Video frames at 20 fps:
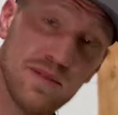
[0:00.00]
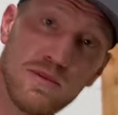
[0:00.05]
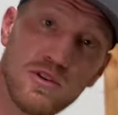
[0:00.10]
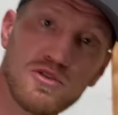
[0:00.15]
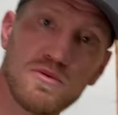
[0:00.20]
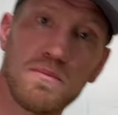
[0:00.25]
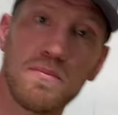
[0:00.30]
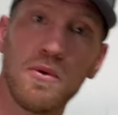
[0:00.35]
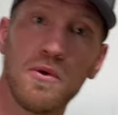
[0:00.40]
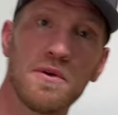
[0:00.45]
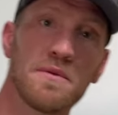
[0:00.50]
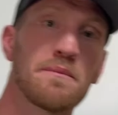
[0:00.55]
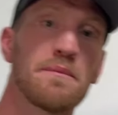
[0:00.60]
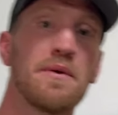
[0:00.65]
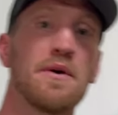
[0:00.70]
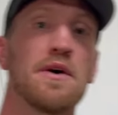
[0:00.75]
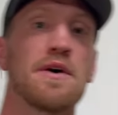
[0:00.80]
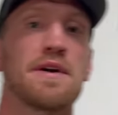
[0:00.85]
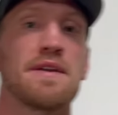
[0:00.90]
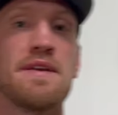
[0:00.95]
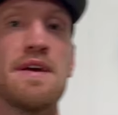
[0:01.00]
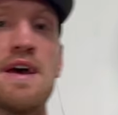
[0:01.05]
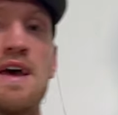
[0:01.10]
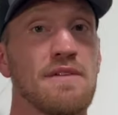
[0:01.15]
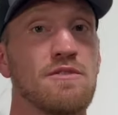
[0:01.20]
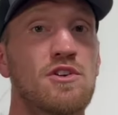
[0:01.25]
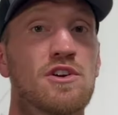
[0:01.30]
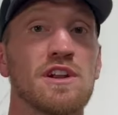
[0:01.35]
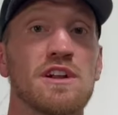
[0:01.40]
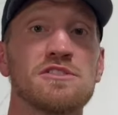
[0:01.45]
the most important part.
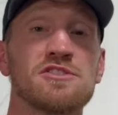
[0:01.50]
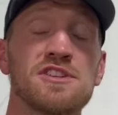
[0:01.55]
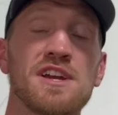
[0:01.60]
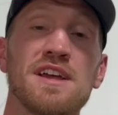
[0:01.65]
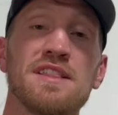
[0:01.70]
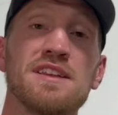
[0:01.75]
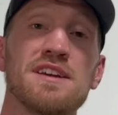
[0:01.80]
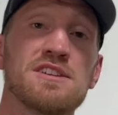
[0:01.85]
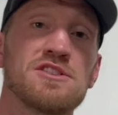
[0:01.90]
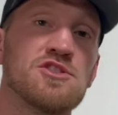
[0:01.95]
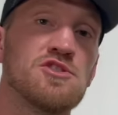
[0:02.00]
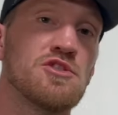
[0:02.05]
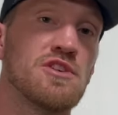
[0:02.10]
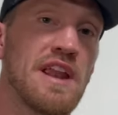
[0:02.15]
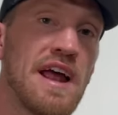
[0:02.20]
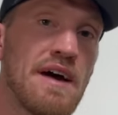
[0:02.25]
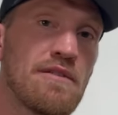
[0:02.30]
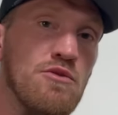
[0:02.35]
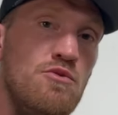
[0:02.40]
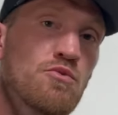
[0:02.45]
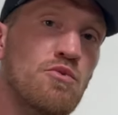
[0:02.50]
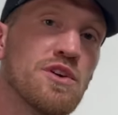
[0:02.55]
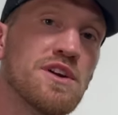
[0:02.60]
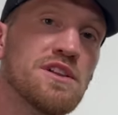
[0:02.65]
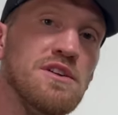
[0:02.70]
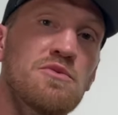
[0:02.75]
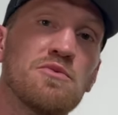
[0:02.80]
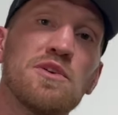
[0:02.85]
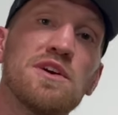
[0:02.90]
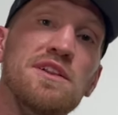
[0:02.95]
If you can understand this, you can have a
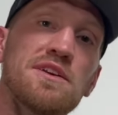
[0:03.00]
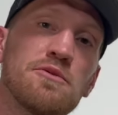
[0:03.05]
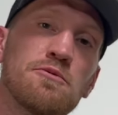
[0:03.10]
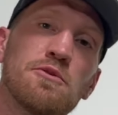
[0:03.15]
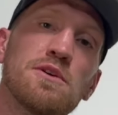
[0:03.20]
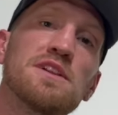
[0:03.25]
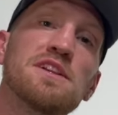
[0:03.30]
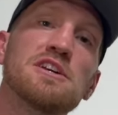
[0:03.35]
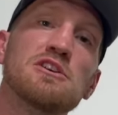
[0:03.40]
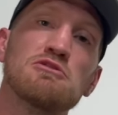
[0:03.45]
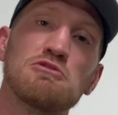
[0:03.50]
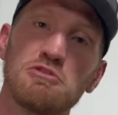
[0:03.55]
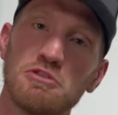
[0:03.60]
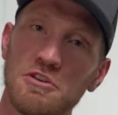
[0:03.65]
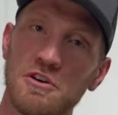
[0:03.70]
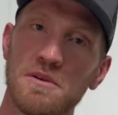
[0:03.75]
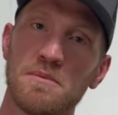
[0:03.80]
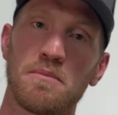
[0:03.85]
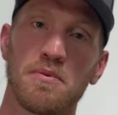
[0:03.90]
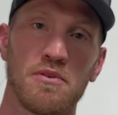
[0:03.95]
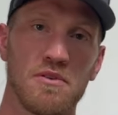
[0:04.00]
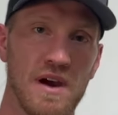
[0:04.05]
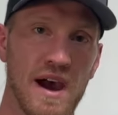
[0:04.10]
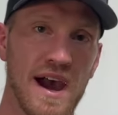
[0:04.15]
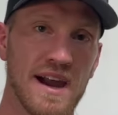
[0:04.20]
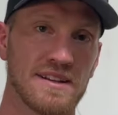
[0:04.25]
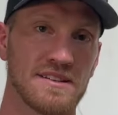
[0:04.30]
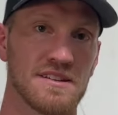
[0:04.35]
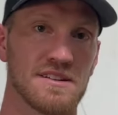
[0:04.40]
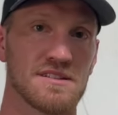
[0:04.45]
really, really, really good
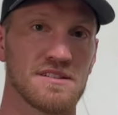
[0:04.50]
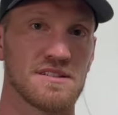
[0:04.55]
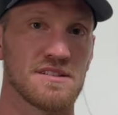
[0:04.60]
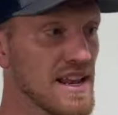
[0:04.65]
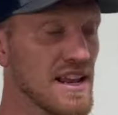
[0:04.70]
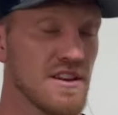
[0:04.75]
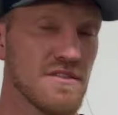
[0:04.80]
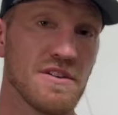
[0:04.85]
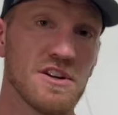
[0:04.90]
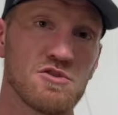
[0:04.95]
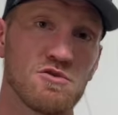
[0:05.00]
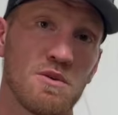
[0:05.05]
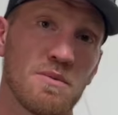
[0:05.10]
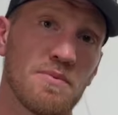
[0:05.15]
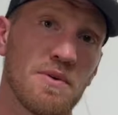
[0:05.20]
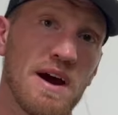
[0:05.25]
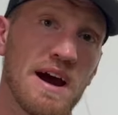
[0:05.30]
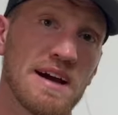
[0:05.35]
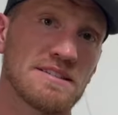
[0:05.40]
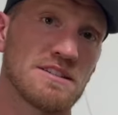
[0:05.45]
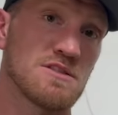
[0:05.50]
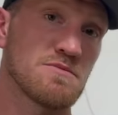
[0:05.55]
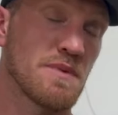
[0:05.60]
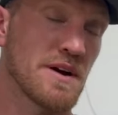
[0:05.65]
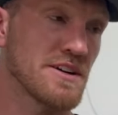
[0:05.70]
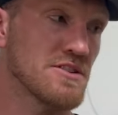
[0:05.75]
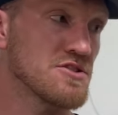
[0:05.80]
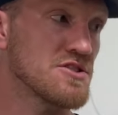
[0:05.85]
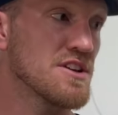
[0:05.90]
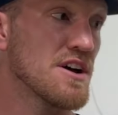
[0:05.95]
practice. An individual practice
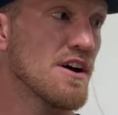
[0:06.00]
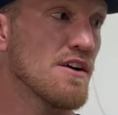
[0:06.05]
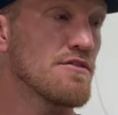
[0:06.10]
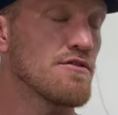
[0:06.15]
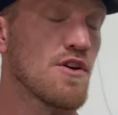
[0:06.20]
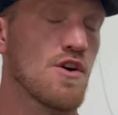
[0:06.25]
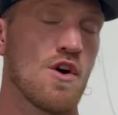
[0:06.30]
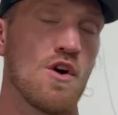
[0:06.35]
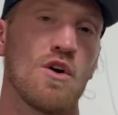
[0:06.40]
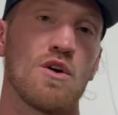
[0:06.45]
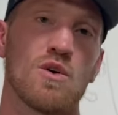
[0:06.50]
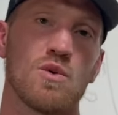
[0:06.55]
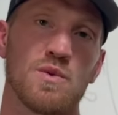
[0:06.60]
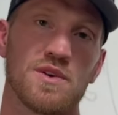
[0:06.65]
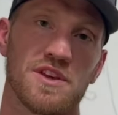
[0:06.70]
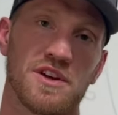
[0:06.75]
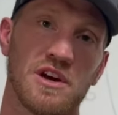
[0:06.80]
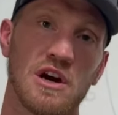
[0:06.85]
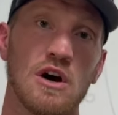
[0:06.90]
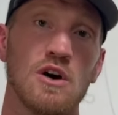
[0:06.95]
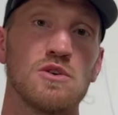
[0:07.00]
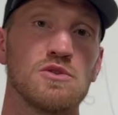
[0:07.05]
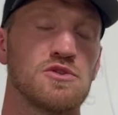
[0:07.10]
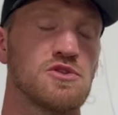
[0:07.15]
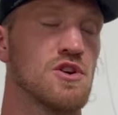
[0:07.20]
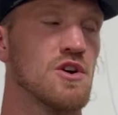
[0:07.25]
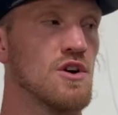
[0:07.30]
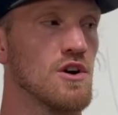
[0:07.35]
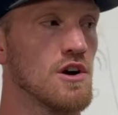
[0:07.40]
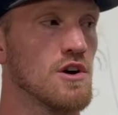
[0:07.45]
by yourself or with a coach
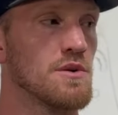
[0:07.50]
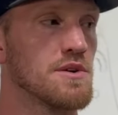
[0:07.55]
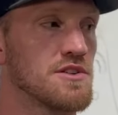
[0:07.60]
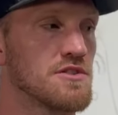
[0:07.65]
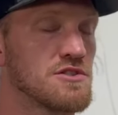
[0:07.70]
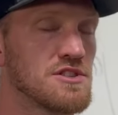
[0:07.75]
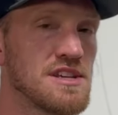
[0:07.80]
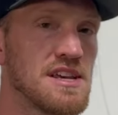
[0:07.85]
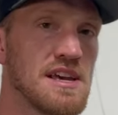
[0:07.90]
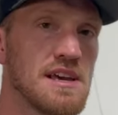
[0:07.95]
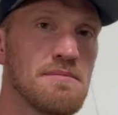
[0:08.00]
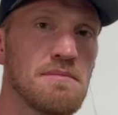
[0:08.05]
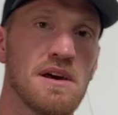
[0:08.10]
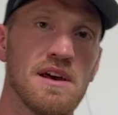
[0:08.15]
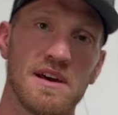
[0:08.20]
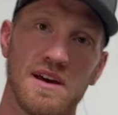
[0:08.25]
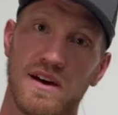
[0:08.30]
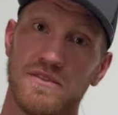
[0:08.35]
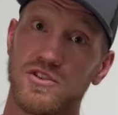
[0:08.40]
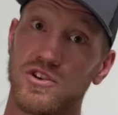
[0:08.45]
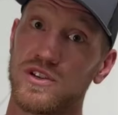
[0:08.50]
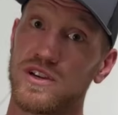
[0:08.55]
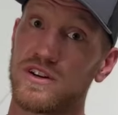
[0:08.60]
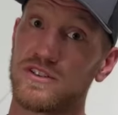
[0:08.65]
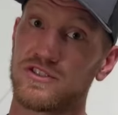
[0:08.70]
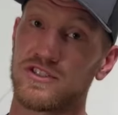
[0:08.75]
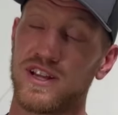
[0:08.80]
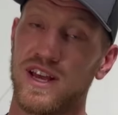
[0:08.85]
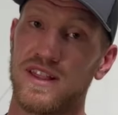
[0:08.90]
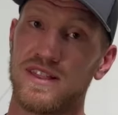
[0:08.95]
or with your team. If you can
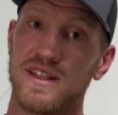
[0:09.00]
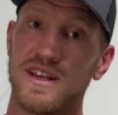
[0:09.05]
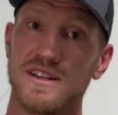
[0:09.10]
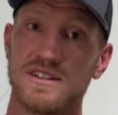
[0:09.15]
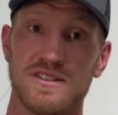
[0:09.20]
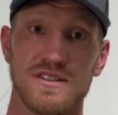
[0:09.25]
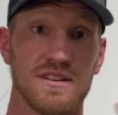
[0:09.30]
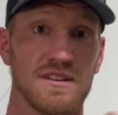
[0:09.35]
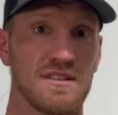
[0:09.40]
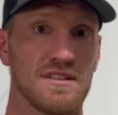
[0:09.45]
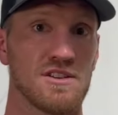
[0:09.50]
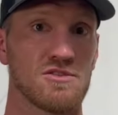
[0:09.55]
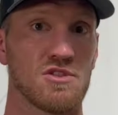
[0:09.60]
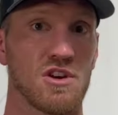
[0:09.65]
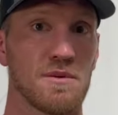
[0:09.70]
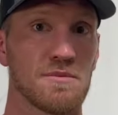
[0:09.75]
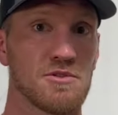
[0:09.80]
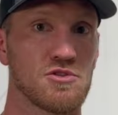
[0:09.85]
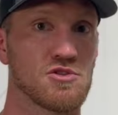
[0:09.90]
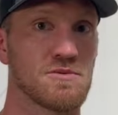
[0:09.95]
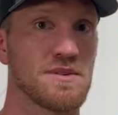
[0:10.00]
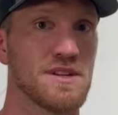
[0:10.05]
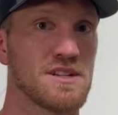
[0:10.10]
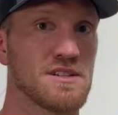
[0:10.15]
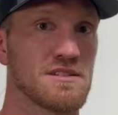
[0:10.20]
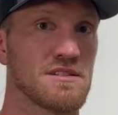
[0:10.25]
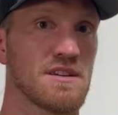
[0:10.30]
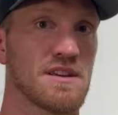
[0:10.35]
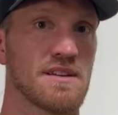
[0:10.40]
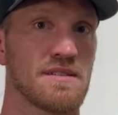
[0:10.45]
understand this will help you
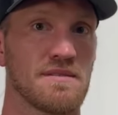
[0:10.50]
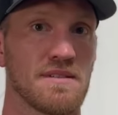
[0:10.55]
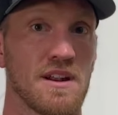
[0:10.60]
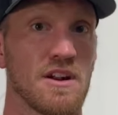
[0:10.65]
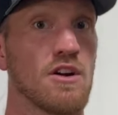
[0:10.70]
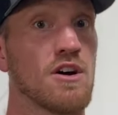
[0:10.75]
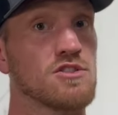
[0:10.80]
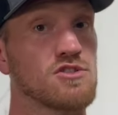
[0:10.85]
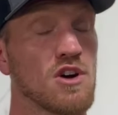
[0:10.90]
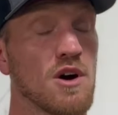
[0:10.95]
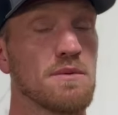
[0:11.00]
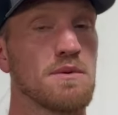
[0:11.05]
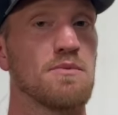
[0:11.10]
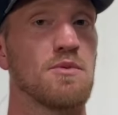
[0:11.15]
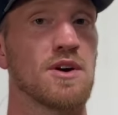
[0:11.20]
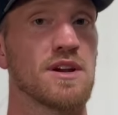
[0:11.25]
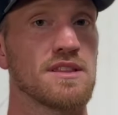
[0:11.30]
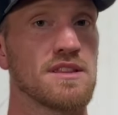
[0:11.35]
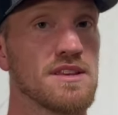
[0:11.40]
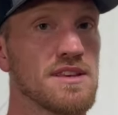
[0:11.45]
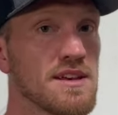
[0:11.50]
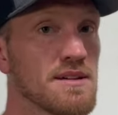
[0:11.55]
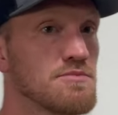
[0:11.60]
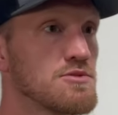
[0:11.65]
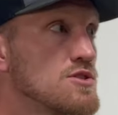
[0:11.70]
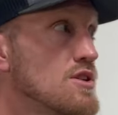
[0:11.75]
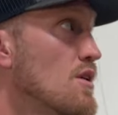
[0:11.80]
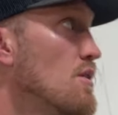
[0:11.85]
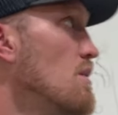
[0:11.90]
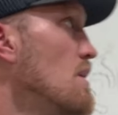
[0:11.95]
tremendously. And it'll also help you break the
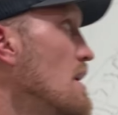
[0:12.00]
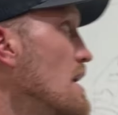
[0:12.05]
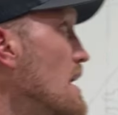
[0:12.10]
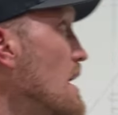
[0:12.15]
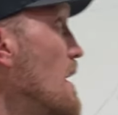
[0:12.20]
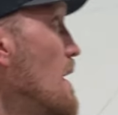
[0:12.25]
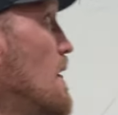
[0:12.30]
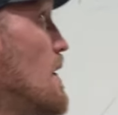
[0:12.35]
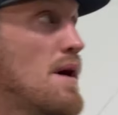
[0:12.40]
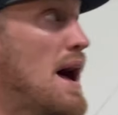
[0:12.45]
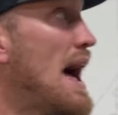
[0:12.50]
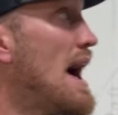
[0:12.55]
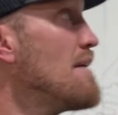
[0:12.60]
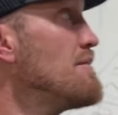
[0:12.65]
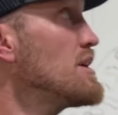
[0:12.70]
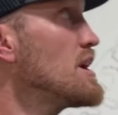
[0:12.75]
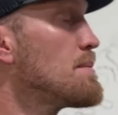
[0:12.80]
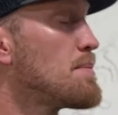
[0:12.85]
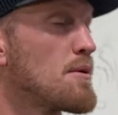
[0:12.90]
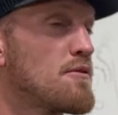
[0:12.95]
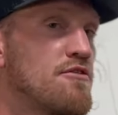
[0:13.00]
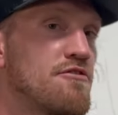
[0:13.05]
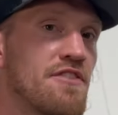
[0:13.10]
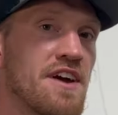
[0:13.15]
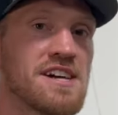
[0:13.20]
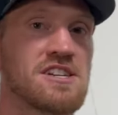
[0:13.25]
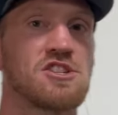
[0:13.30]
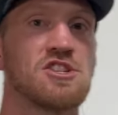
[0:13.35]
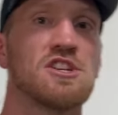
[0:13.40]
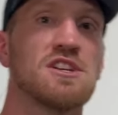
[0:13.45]
yips. So having a
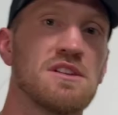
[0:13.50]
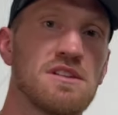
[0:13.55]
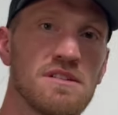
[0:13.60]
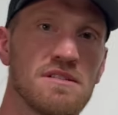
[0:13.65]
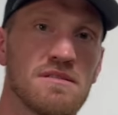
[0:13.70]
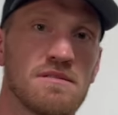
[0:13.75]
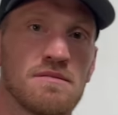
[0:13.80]
perfection